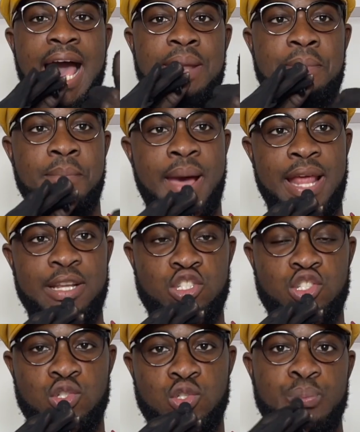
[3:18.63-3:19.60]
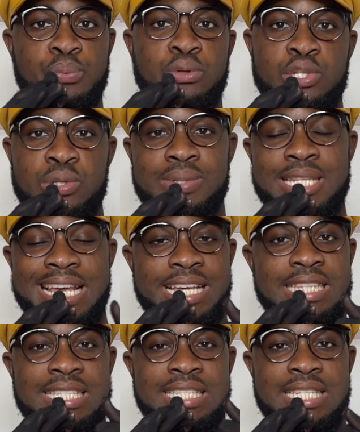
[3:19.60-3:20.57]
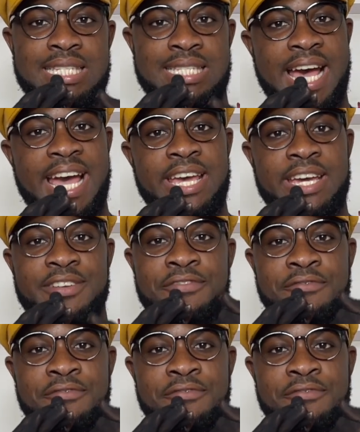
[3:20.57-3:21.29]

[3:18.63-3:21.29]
and matched to produce like the desired